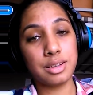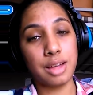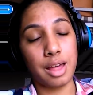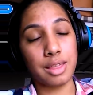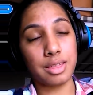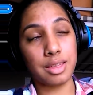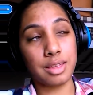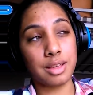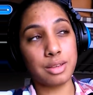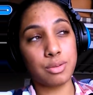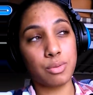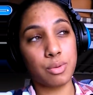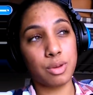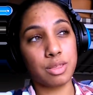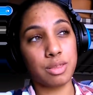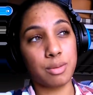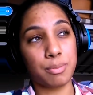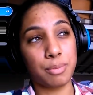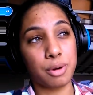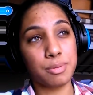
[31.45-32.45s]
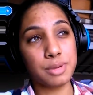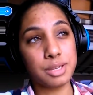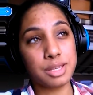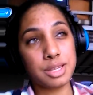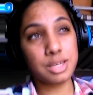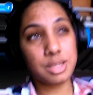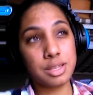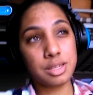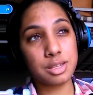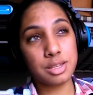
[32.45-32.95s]
I think that's what the purpose
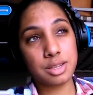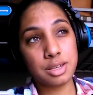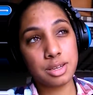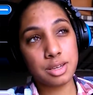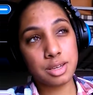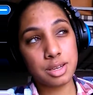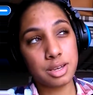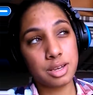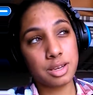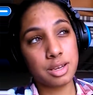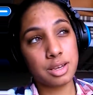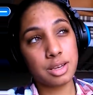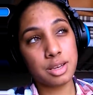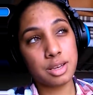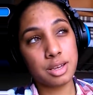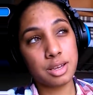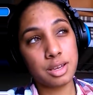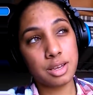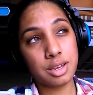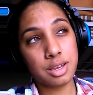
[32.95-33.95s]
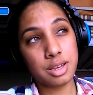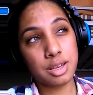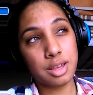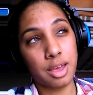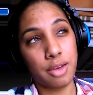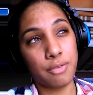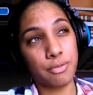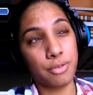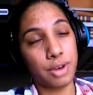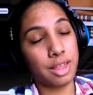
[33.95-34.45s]
is.
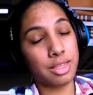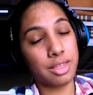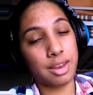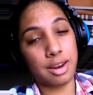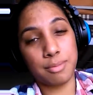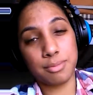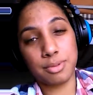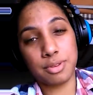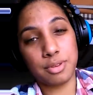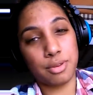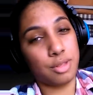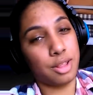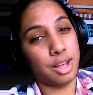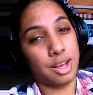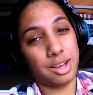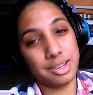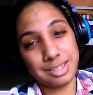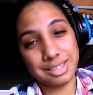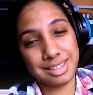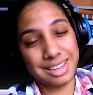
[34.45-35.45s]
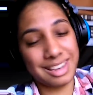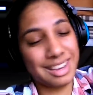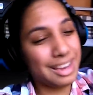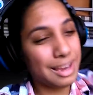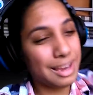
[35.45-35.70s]
If not, then I'm so lost.